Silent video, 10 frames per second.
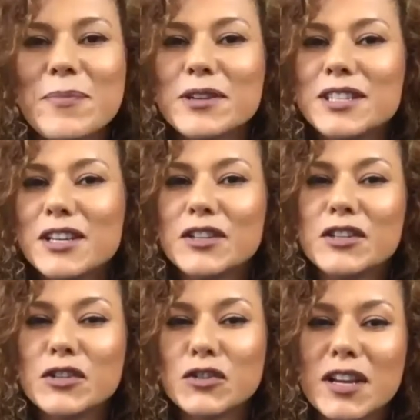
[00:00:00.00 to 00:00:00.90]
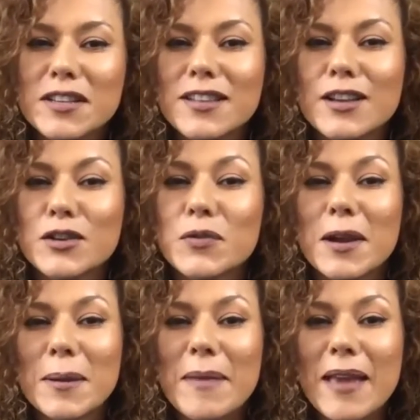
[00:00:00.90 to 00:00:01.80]
particular strains that you
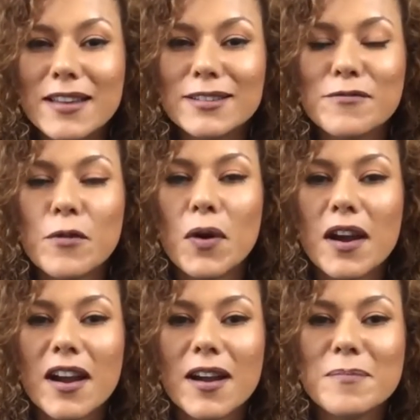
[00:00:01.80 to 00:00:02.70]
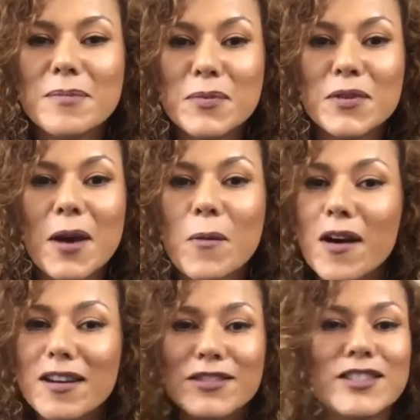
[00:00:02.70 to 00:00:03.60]
recommend for people that
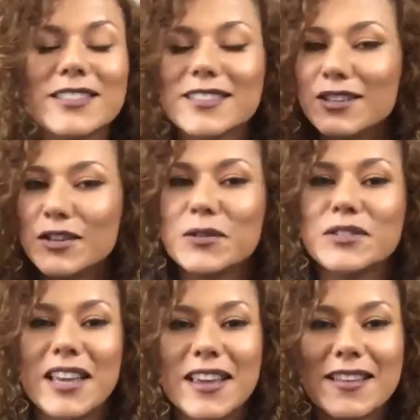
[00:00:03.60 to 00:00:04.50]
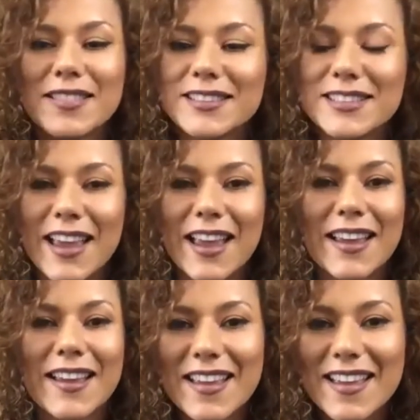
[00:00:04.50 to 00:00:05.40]
want to just, take in the
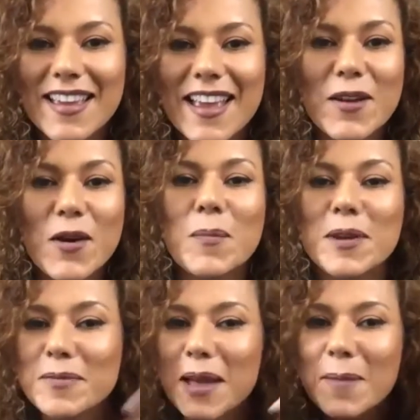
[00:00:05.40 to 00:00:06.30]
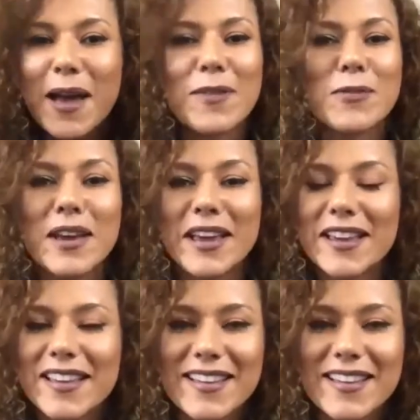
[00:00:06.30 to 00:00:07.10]
day and open up that pathway?